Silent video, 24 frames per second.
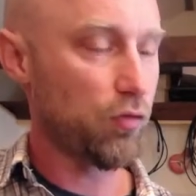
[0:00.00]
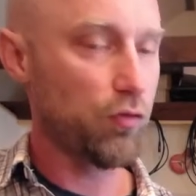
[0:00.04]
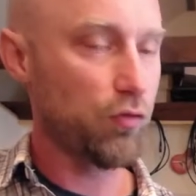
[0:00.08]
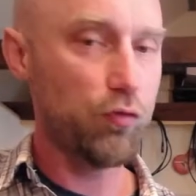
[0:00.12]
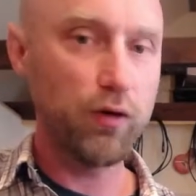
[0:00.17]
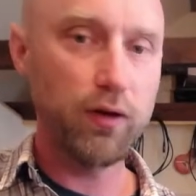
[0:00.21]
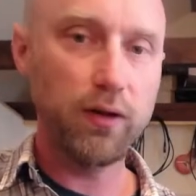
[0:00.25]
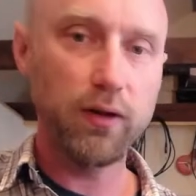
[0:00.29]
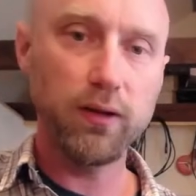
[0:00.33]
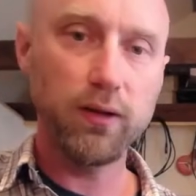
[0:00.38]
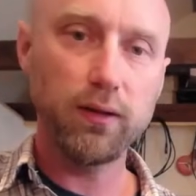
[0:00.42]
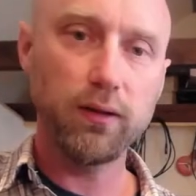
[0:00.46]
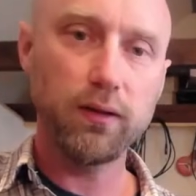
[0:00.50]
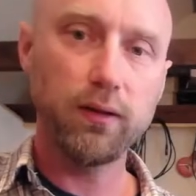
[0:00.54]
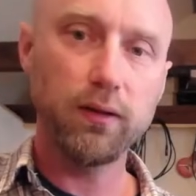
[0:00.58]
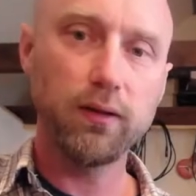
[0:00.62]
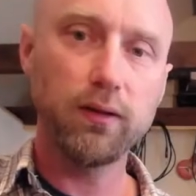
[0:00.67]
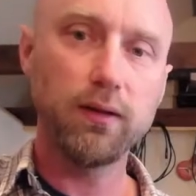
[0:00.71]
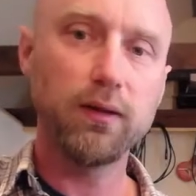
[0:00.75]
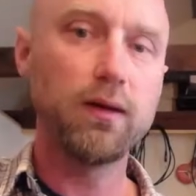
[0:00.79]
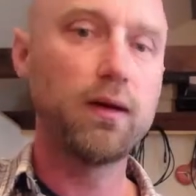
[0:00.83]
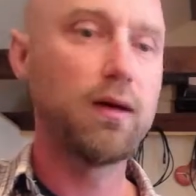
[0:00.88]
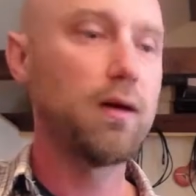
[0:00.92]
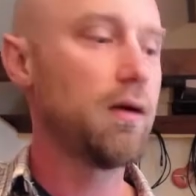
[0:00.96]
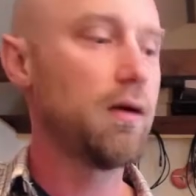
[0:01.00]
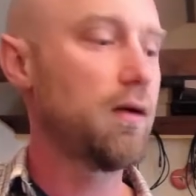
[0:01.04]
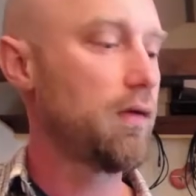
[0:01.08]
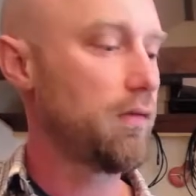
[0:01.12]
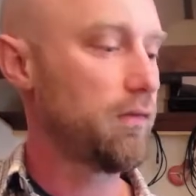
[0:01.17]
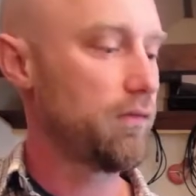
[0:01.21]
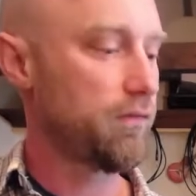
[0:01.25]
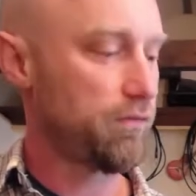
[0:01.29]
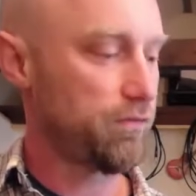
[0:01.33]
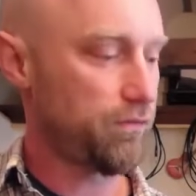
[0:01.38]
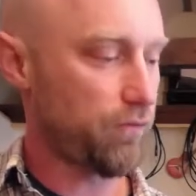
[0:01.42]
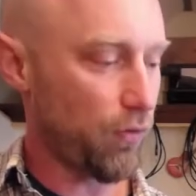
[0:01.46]
3,
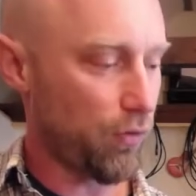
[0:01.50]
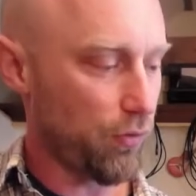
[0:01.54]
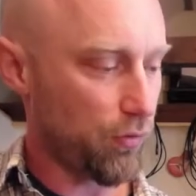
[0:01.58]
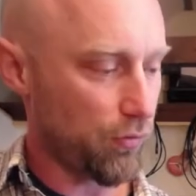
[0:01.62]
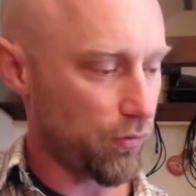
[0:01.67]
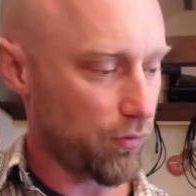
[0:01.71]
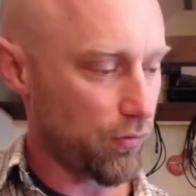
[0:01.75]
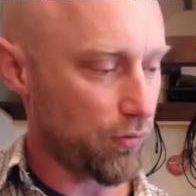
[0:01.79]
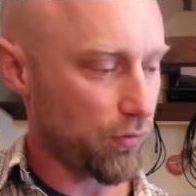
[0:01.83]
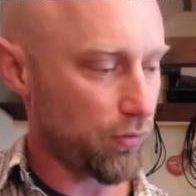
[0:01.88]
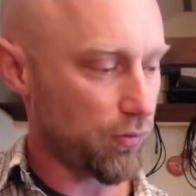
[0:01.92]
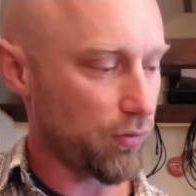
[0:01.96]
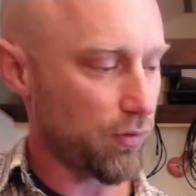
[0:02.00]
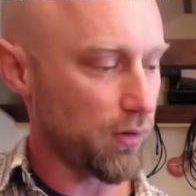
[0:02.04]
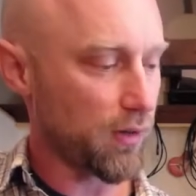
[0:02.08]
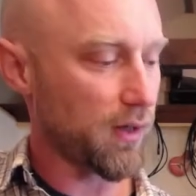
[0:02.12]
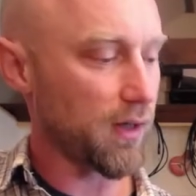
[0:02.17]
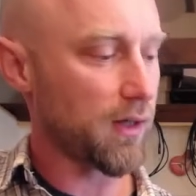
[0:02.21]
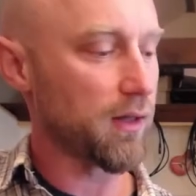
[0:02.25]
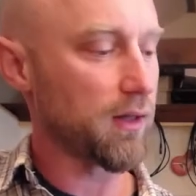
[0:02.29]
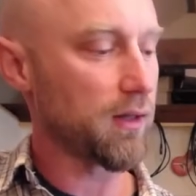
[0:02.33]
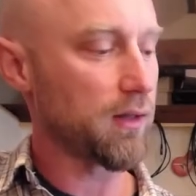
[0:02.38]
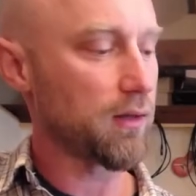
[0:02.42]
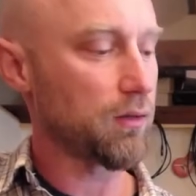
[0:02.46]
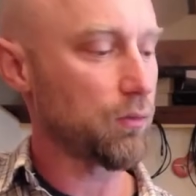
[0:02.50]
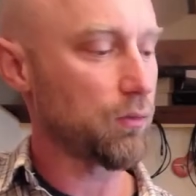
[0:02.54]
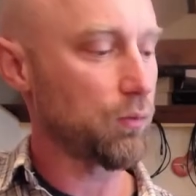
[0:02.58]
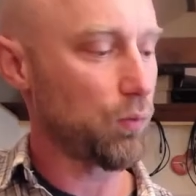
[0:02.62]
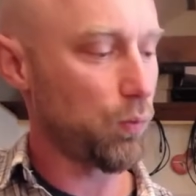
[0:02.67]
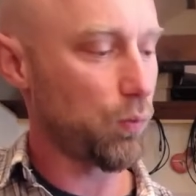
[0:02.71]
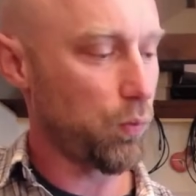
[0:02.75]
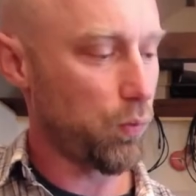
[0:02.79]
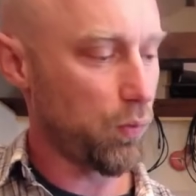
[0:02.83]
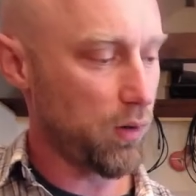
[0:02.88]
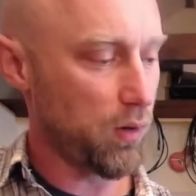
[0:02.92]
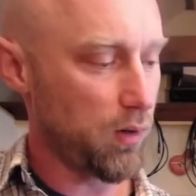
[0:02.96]
4, and
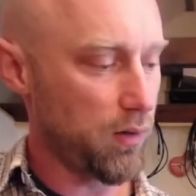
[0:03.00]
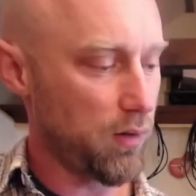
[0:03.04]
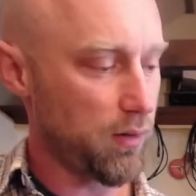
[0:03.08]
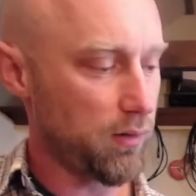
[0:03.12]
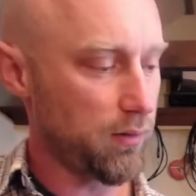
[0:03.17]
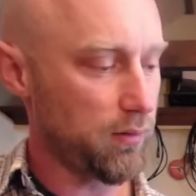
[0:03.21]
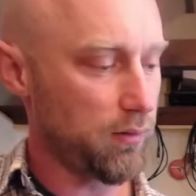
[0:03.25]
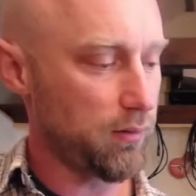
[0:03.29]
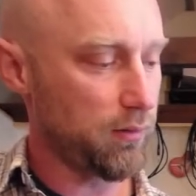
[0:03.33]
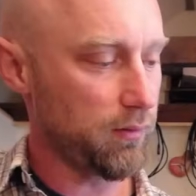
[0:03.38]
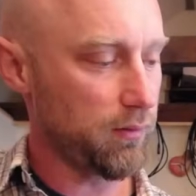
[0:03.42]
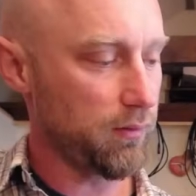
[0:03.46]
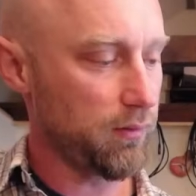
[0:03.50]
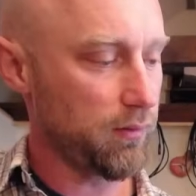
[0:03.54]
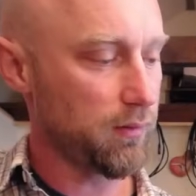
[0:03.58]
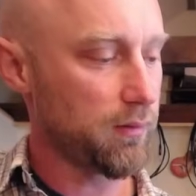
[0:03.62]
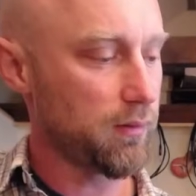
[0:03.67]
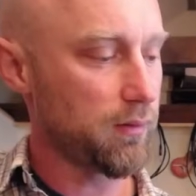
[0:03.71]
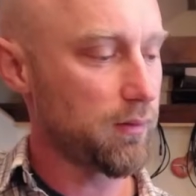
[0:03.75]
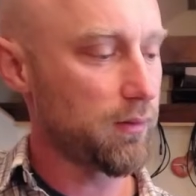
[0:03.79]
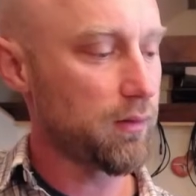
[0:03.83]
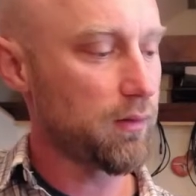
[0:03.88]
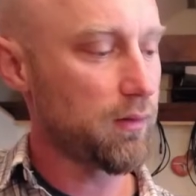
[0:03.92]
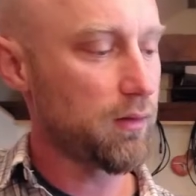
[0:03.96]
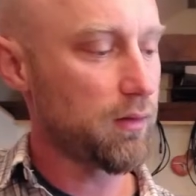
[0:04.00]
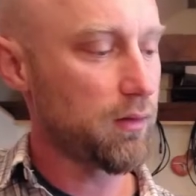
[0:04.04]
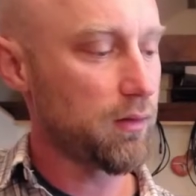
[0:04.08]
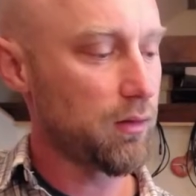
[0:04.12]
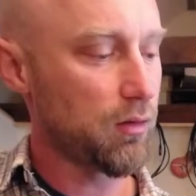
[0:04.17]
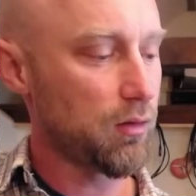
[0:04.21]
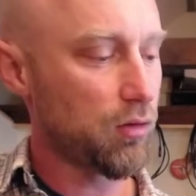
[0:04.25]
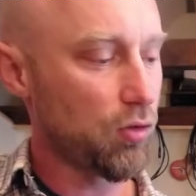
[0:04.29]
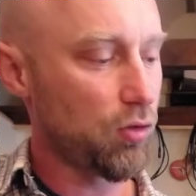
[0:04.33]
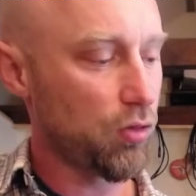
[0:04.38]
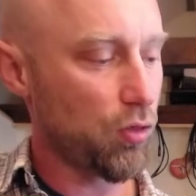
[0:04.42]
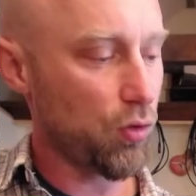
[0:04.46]
1,
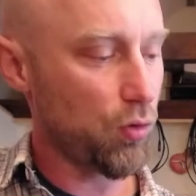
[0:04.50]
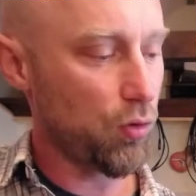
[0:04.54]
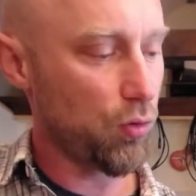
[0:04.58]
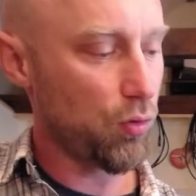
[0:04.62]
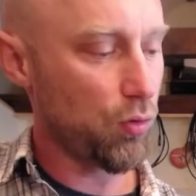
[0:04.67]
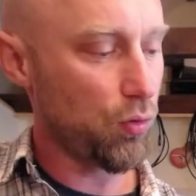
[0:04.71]
2,